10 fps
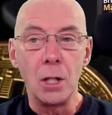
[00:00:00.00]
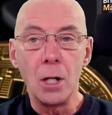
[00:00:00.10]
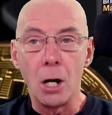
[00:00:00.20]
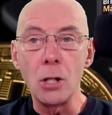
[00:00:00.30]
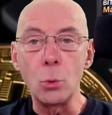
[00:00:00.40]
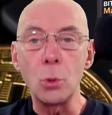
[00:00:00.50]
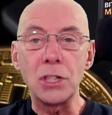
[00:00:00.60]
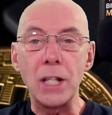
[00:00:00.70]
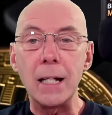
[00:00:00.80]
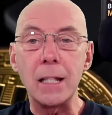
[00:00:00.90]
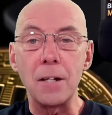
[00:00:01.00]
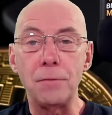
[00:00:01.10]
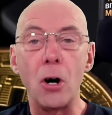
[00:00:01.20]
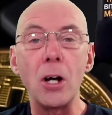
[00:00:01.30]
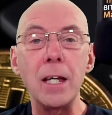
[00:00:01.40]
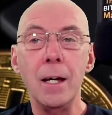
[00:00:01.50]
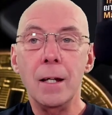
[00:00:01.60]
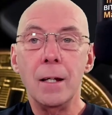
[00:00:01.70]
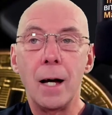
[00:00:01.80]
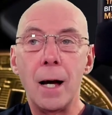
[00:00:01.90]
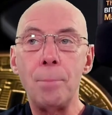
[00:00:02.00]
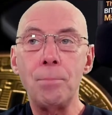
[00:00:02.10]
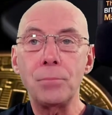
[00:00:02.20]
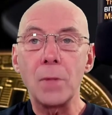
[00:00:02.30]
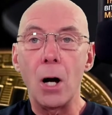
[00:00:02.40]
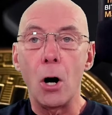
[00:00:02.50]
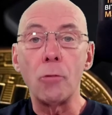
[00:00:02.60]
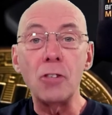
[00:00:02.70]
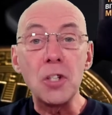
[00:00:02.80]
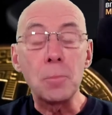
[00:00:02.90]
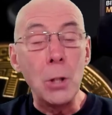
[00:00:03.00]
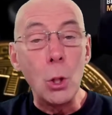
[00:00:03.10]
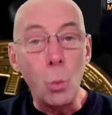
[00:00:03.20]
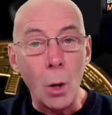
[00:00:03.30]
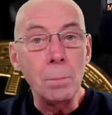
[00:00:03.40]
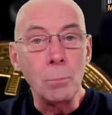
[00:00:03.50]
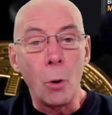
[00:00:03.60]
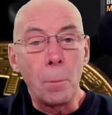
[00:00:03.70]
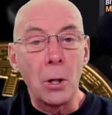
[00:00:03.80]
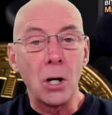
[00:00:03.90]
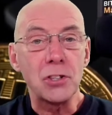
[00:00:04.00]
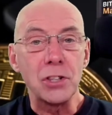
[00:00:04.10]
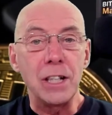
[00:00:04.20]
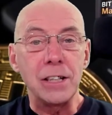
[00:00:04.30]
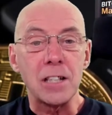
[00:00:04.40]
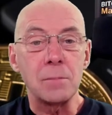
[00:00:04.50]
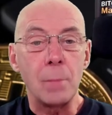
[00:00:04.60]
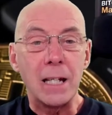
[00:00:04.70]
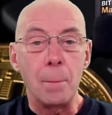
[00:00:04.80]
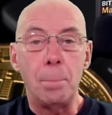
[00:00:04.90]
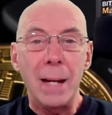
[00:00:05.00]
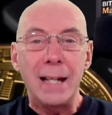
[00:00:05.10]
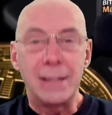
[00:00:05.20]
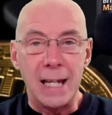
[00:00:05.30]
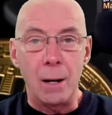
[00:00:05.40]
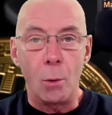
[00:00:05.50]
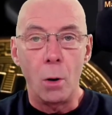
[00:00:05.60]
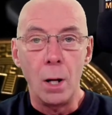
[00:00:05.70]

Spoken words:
I always say that if I orange peel one more person, it doesn't make a big deal.